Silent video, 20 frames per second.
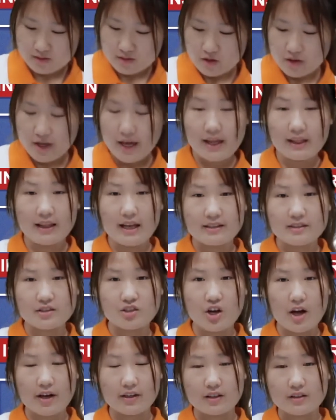Okay, let's
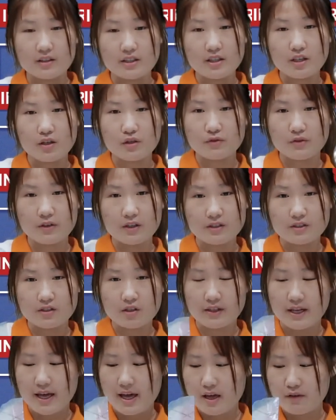check the detail first,
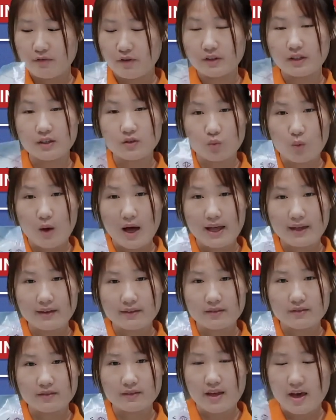okay, for this
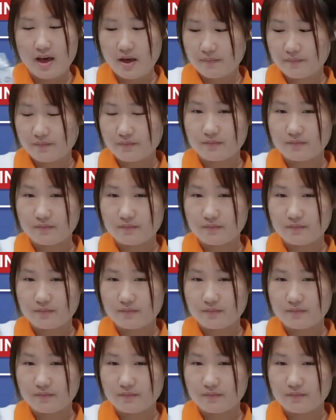one, yeah.